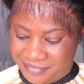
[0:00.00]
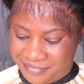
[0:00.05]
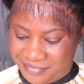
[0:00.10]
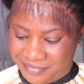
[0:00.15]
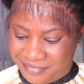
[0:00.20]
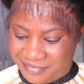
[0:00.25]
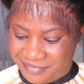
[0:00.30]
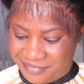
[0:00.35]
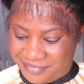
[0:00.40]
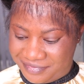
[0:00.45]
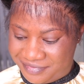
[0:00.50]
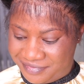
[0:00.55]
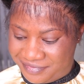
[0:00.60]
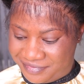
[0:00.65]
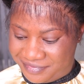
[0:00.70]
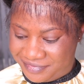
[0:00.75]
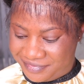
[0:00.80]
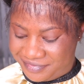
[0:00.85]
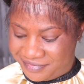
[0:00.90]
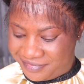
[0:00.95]
we have our
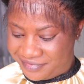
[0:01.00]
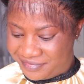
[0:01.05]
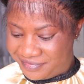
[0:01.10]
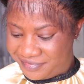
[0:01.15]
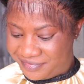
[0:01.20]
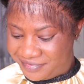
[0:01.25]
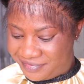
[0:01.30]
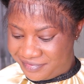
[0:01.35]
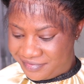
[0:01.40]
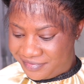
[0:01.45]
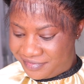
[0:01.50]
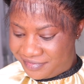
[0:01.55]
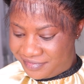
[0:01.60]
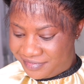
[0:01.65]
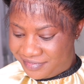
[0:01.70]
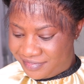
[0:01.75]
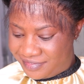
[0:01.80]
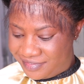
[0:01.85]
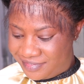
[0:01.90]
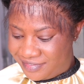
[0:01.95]
baby hair
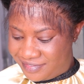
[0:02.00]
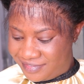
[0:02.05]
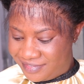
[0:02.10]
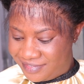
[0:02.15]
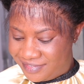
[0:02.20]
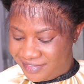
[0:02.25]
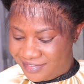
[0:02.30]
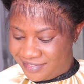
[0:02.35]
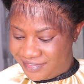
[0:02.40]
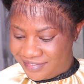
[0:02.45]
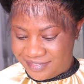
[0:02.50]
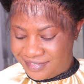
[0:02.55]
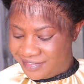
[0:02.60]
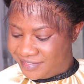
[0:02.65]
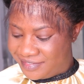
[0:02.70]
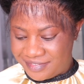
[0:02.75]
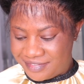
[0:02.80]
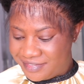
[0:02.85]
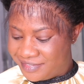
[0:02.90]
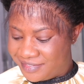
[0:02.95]
shorter. Now it's
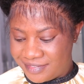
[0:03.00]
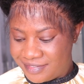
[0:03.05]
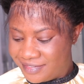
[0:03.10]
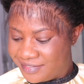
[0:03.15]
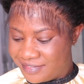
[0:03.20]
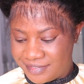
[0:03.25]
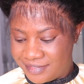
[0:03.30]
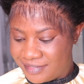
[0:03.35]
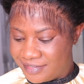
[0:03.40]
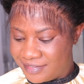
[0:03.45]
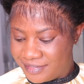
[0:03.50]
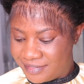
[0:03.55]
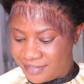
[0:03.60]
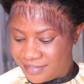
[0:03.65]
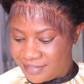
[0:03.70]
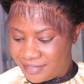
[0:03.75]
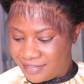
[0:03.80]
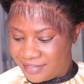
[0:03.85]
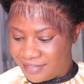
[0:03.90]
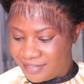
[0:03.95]
time for us to
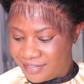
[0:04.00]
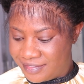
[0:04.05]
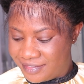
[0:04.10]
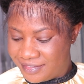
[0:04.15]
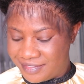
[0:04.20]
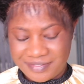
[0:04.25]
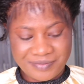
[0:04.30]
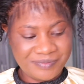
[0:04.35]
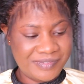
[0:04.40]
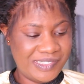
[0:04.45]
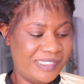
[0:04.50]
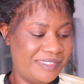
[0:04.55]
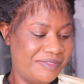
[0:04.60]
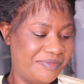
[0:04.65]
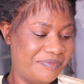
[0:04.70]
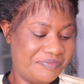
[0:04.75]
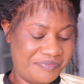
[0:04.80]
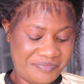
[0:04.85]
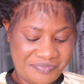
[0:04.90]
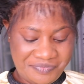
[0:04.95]
lay those
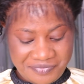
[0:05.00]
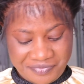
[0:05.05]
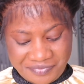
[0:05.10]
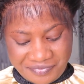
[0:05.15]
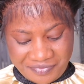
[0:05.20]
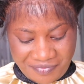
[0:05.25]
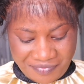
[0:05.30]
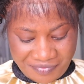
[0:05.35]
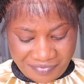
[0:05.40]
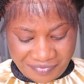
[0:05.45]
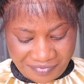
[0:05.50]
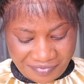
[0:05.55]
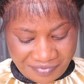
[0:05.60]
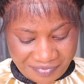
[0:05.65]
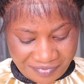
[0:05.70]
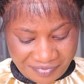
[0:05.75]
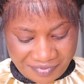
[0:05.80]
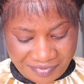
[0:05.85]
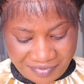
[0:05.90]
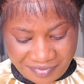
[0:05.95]
baby hair.
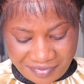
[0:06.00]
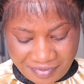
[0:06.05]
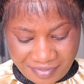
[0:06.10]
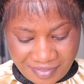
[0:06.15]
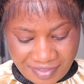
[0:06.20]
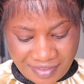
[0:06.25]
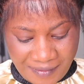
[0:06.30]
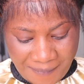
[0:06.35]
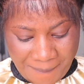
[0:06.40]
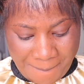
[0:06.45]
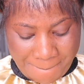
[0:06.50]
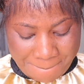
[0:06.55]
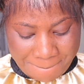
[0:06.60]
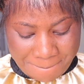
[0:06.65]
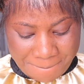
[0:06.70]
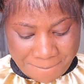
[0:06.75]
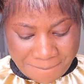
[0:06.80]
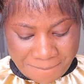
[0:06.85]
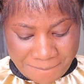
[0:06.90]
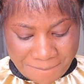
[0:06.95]
Now, when it comes to
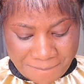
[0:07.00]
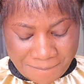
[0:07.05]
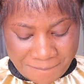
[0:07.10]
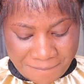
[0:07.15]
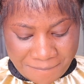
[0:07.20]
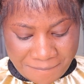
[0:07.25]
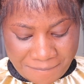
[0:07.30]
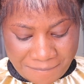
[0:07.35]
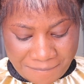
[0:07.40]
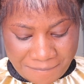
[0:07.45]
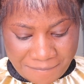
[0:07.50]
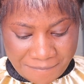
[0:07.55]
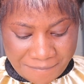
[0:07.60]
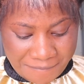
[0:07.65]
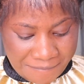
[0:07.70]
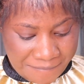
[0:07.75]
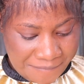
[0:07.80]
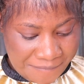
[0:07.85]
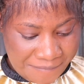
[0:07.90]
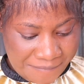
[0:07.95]
my baby
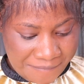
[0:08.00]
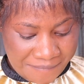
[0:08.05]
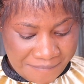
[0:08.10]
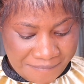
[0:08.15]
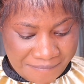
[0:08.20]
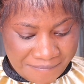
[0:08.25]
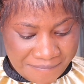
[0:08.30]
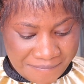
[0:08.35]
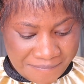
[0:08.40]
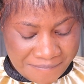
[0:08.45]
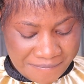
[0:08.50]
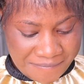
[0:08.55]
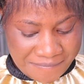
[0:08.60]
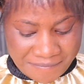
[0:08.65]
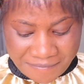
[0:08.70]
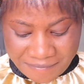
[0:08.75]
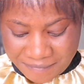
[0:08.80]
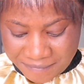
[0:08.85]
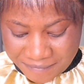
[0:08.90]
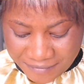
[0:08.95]
hair,
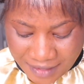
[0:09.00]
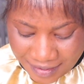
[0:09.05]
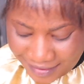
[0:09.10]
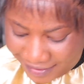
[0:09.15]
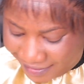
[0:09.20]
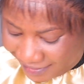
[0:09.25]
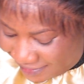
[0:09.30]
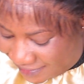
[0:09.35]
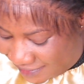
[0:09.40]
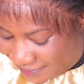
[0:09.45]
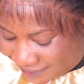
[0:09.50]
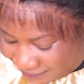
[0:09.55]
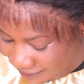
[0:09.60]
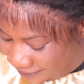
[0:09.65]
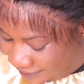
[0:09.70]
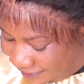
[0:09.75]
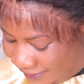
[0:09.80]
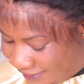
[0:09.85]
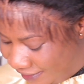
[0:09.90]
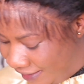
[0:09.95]
for her, it
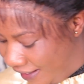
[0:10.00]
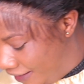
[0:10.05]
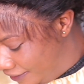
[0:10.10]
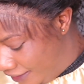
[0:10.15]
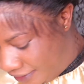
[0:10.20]
depends on the